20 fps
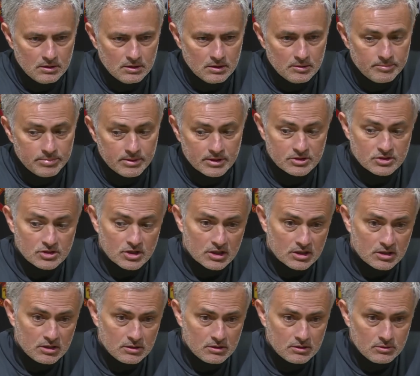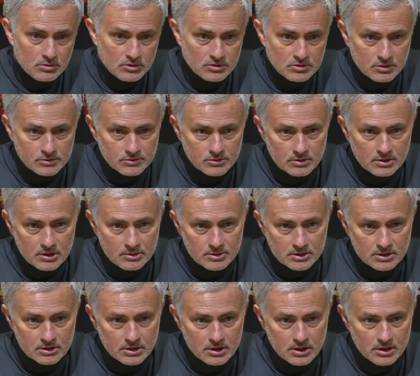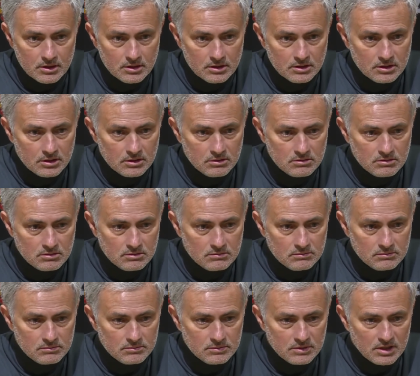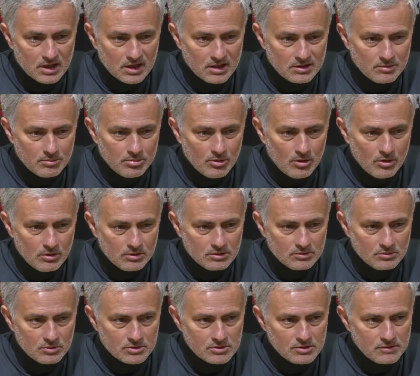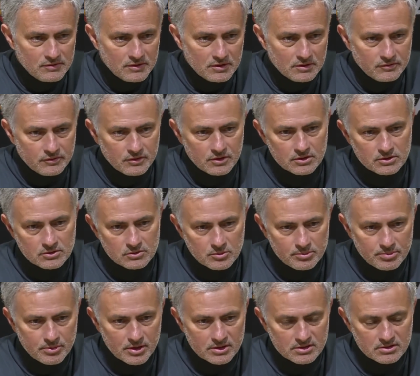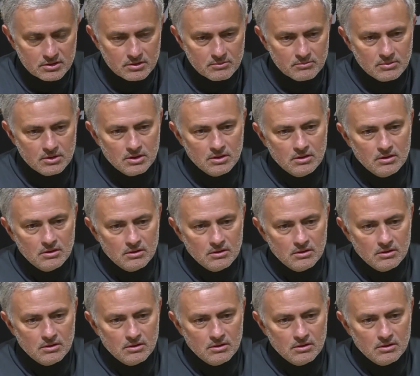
Uh, plus Shaqiri was also coming there, and they had the ball, and it was difficult for us to press them,